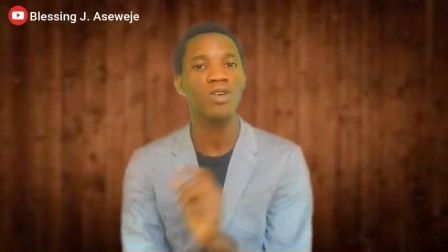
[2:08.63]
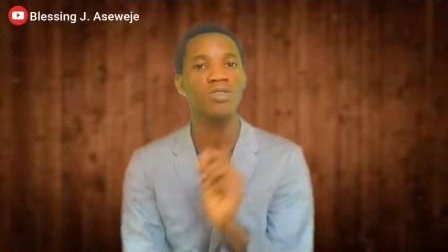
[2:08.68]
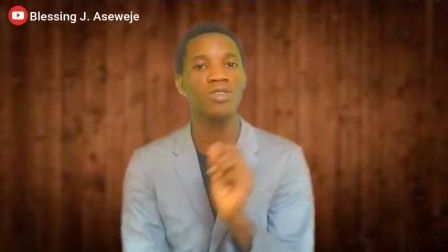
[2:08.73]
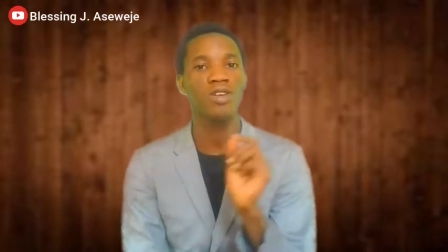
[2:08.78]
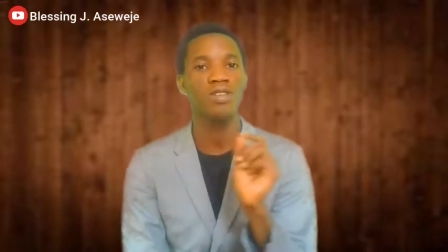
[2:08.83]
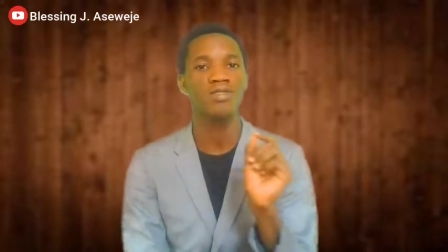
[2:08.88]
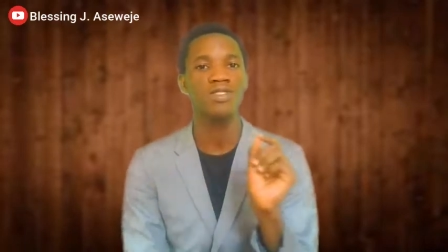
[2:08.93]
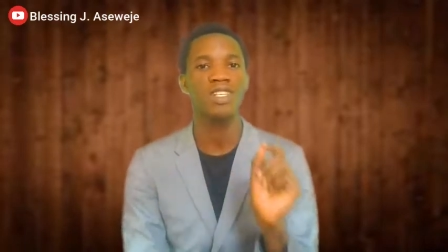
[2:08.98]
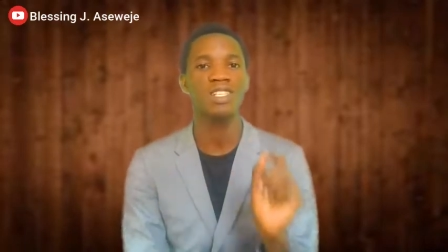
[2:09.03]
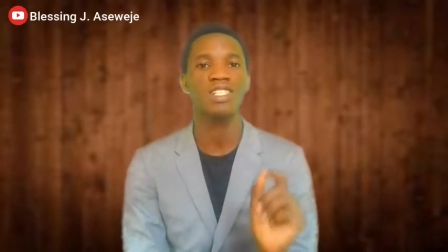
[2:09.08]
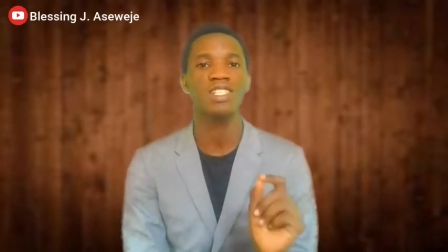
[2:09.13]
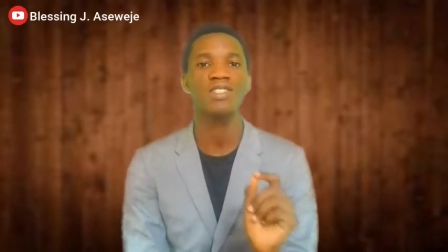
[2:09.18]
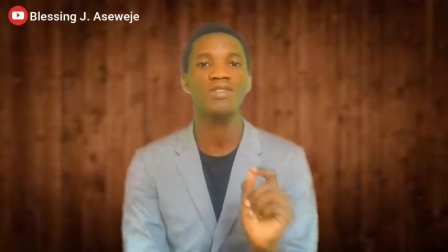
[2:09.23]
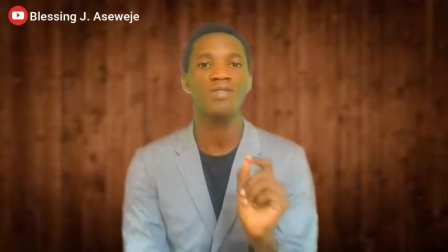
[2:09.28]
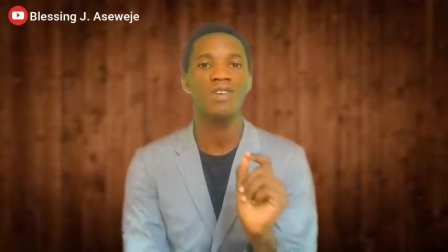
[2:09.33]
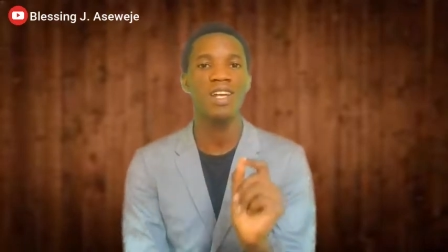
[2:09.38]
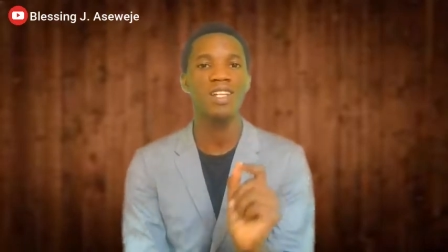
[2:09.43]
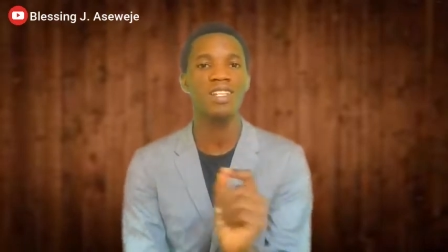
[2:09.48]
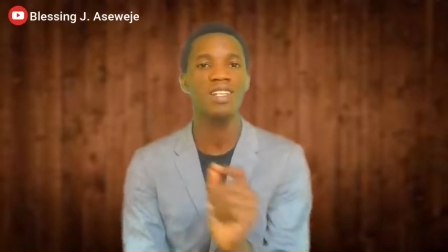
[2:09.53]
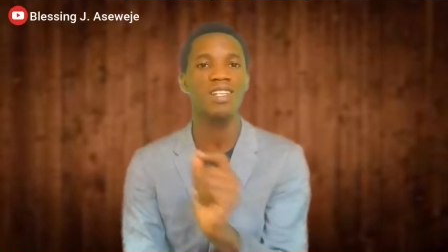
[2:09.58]
or you have
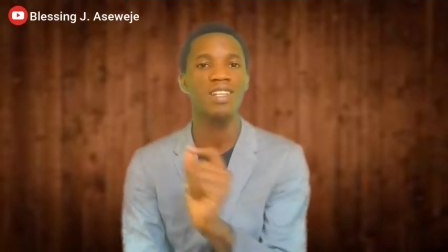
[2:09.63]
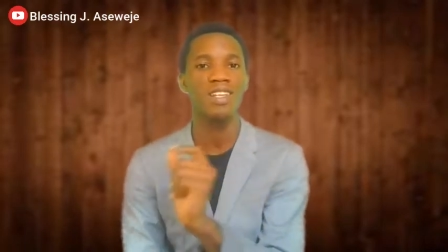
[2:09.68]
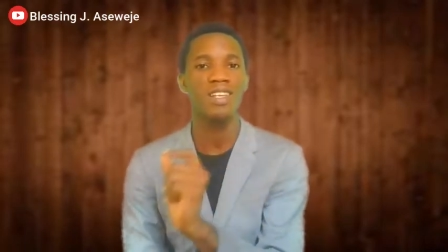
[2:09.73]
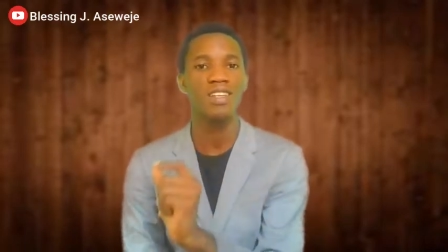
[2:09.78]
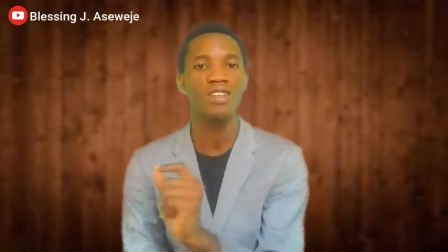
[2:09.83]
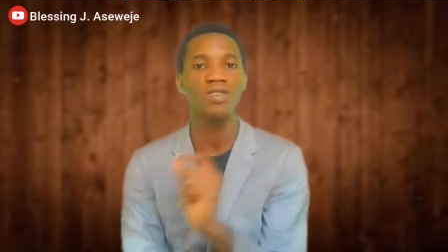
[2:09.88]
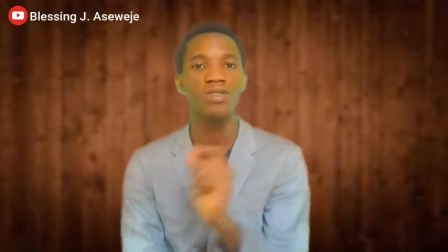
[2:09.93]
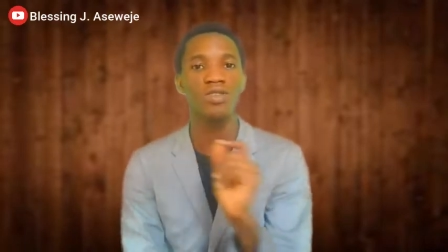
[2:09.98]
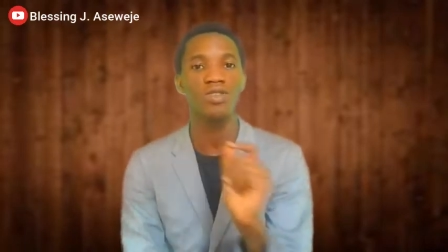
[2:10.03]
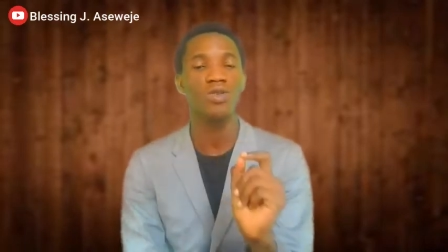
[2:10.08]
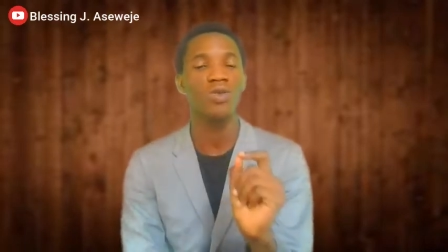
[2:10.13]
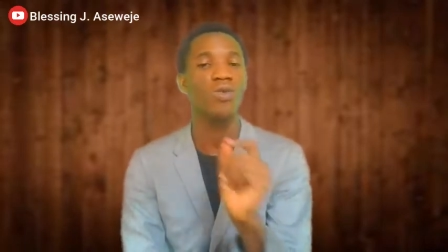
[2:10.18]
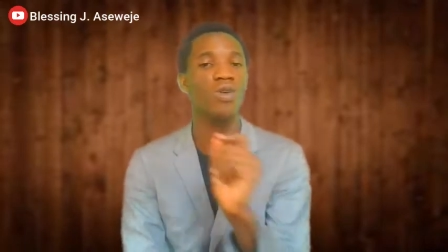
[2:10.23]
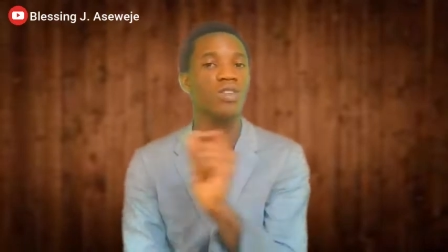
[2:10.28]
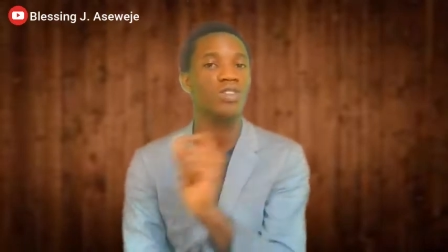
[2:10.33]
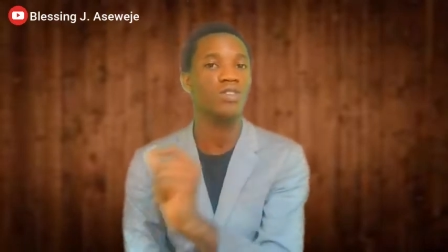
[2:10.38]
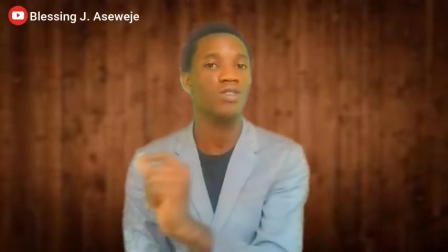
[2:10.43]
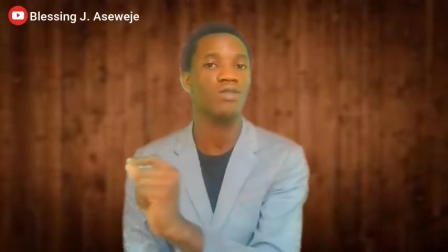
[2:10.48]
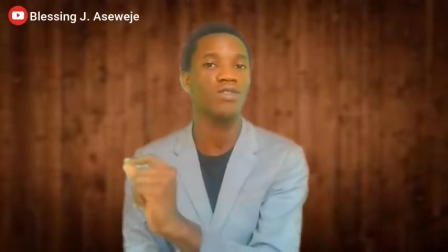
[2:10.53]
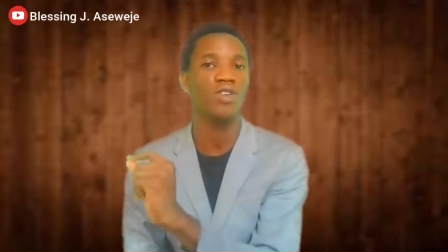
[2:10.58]
satisfied the need or the
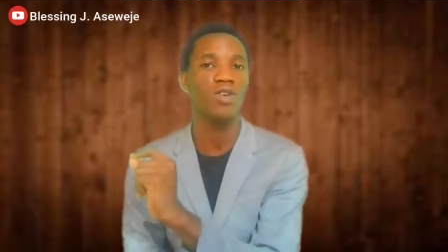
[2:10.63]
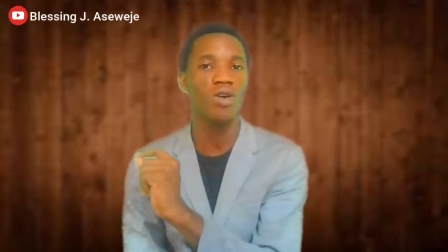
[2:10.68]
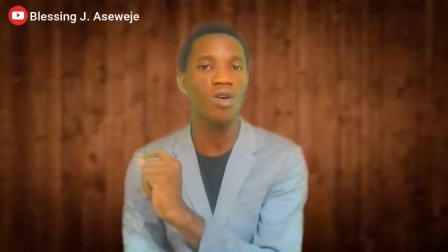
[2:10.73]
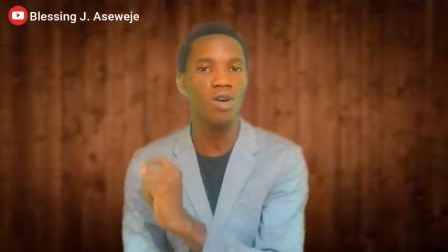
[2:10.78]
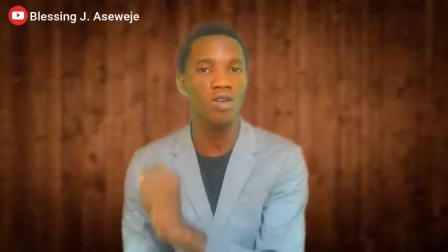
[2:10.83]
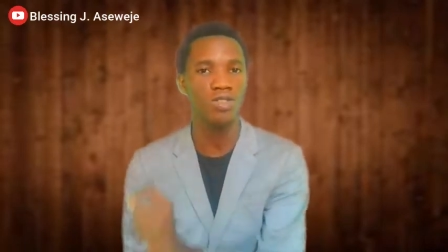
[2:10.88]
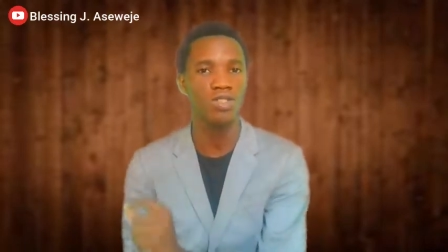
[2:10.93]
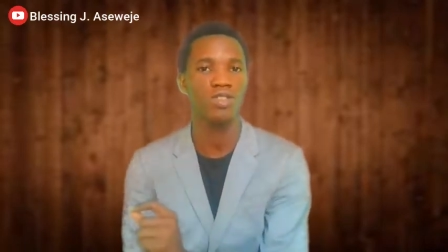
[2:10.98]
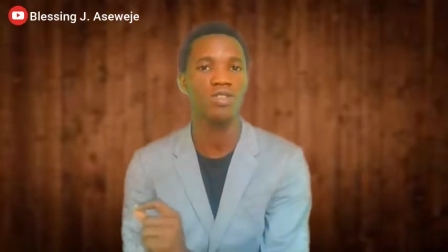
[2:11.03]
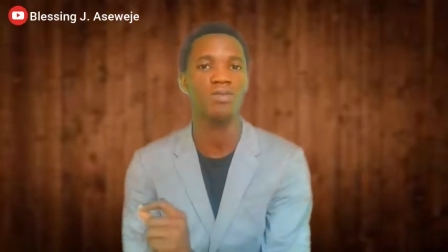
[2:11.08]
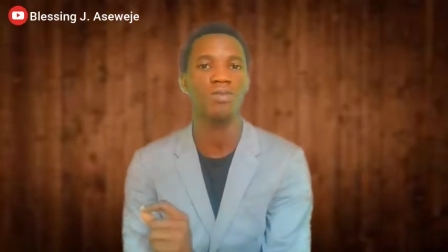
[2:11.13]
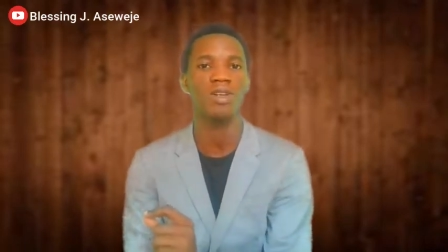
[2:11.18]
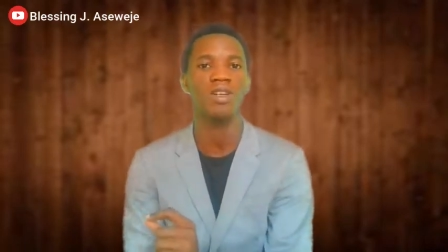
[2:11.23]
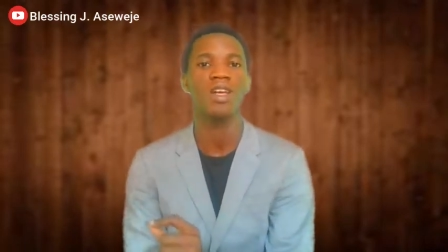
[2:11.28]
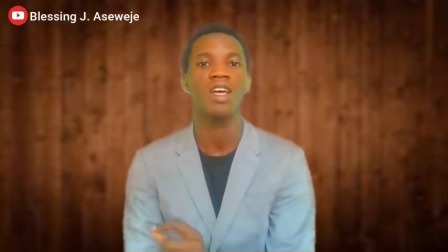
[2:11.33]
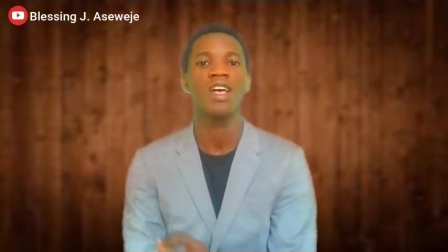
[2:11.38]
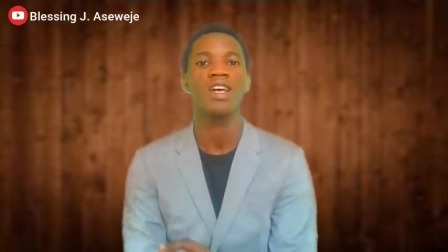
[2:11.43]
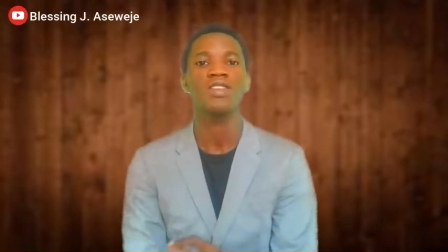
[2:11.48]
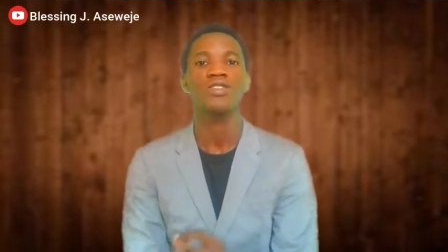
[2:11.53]
want of your customer.